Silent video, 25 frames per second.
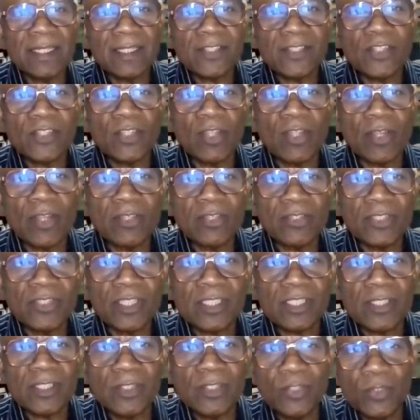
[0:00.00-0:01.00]
It's not
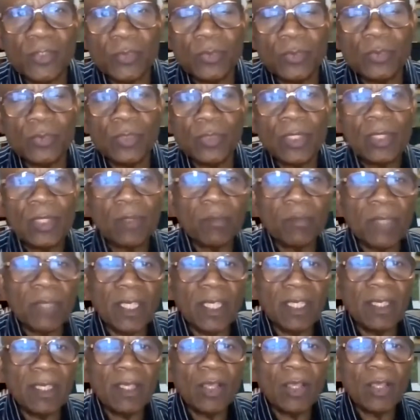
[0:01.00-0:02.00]
just you,
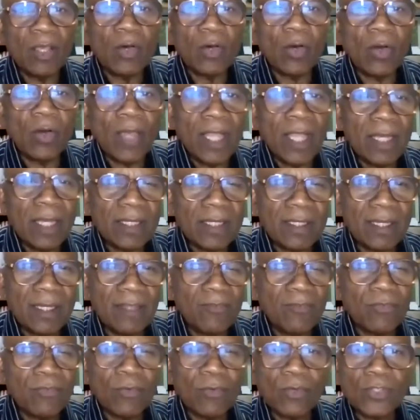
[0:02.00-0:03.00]
me, or
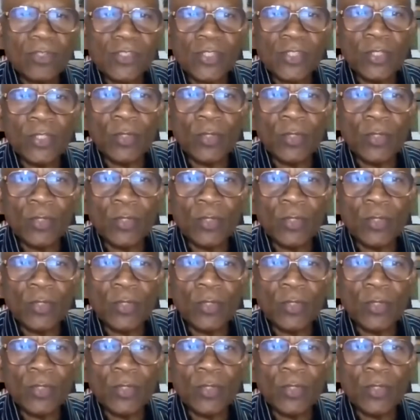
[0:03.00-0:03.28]
elderly folks.